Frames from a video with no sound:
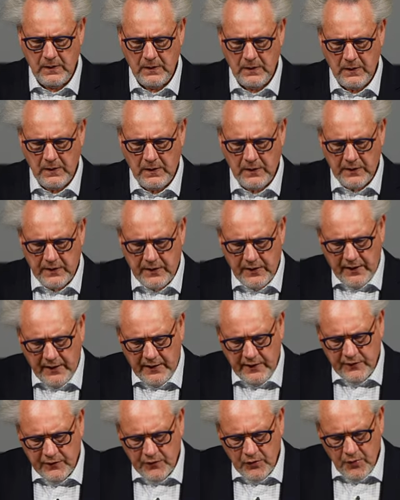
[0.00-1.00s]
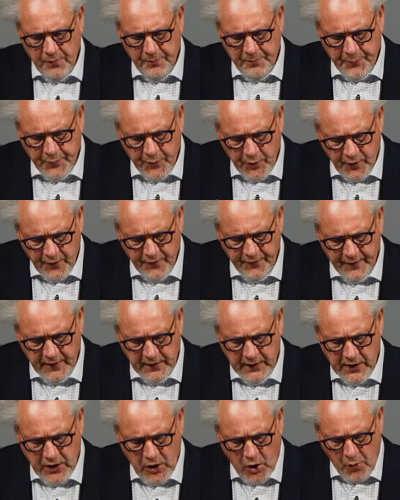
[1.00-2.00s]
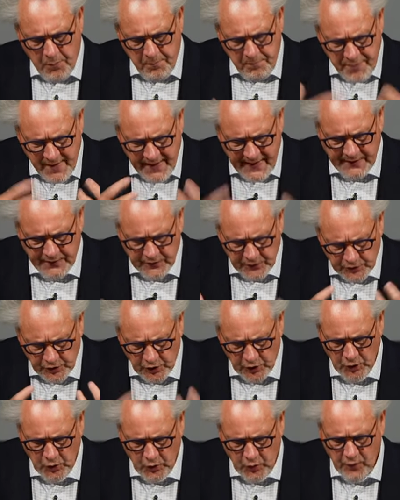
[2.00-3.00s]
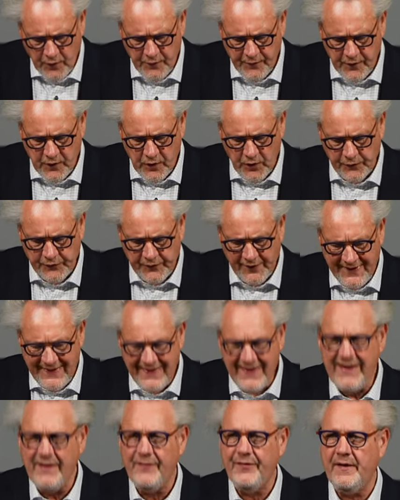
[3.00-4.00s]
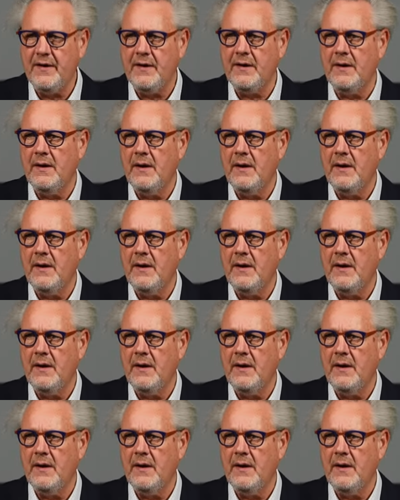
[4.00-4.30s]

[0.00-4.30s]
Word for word: Christ, who perfectly obeyed the law of God, living